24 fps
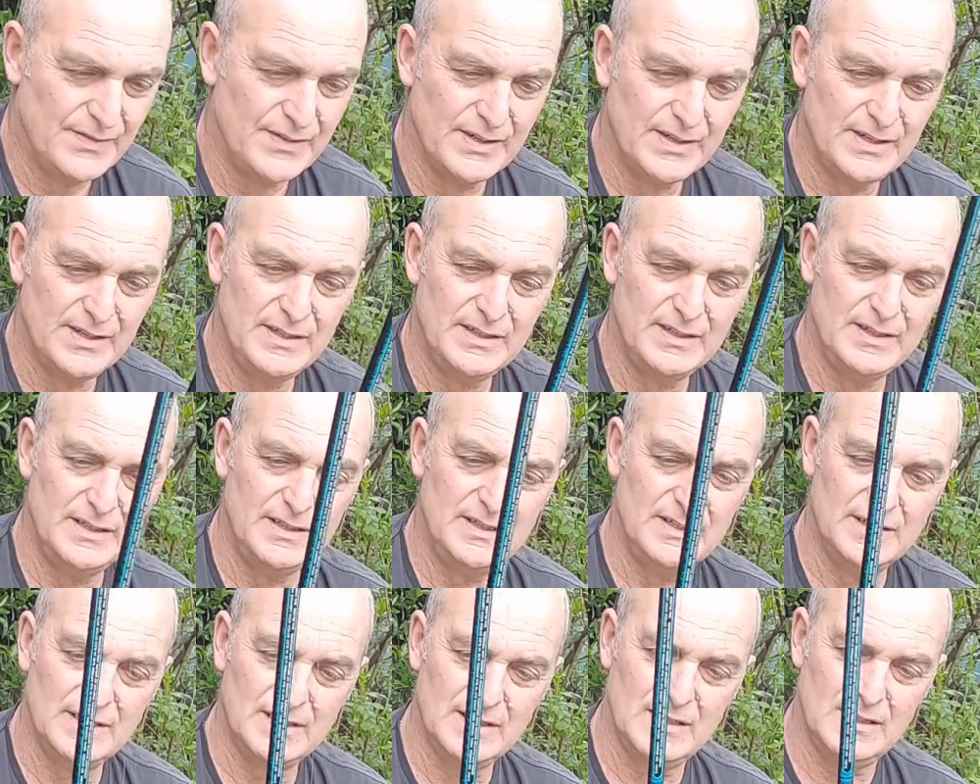
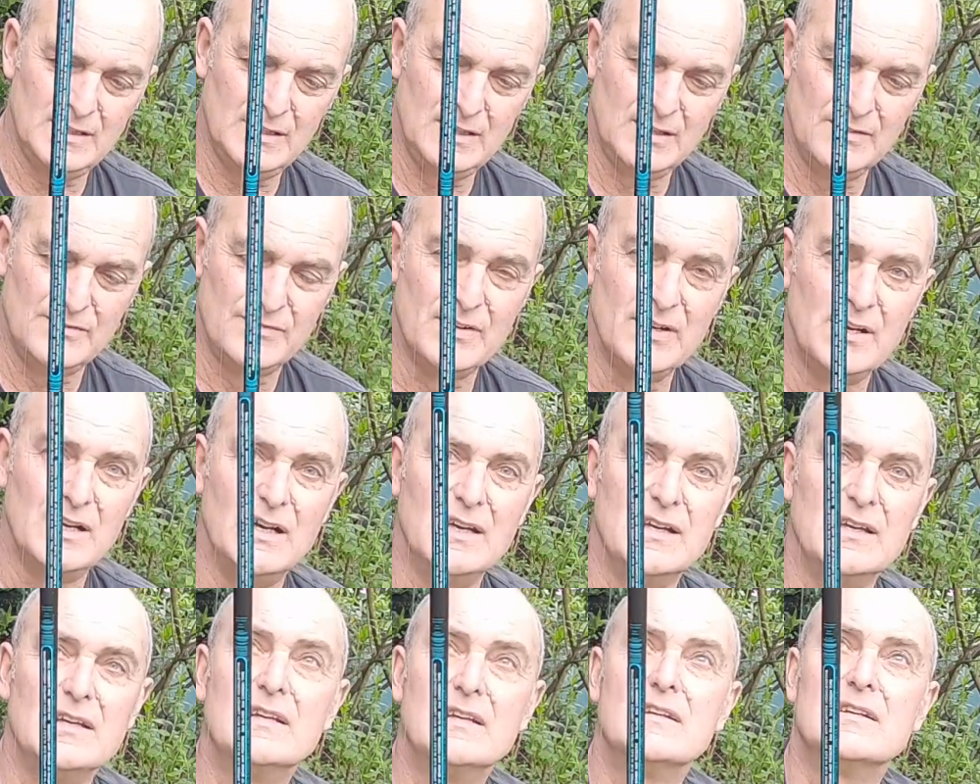if
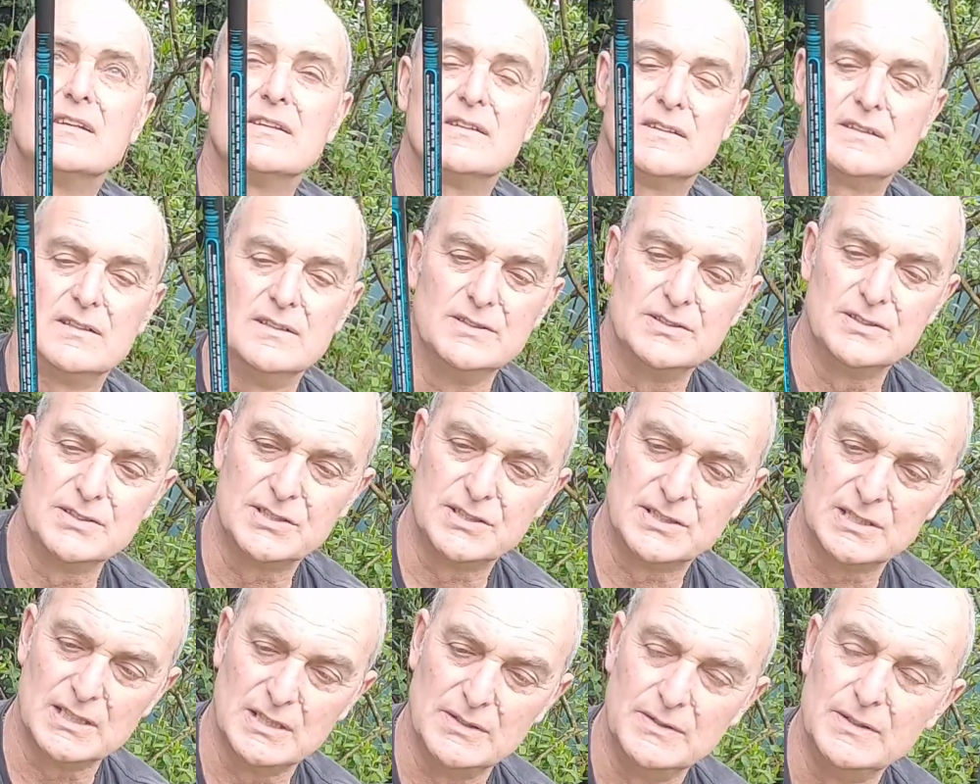I can
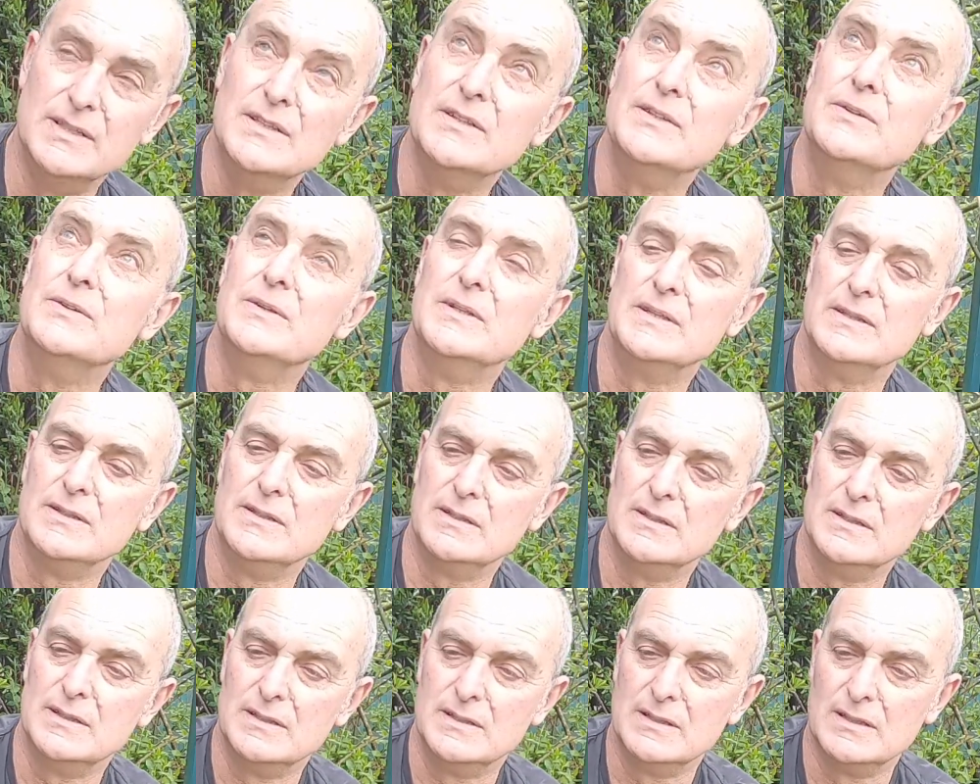just show you
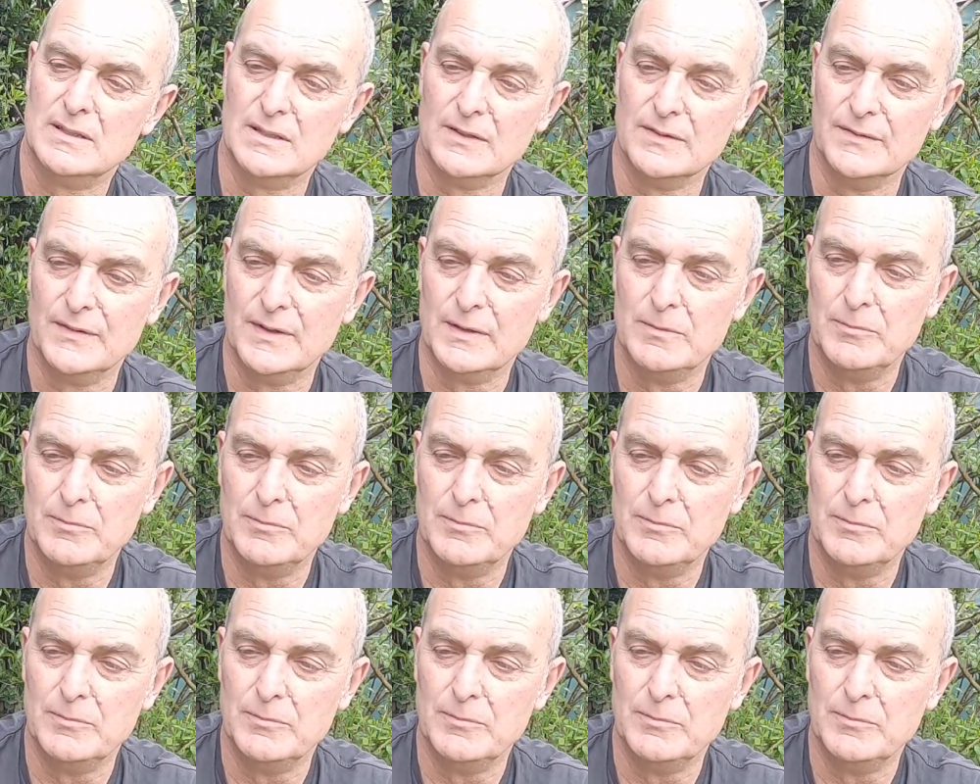on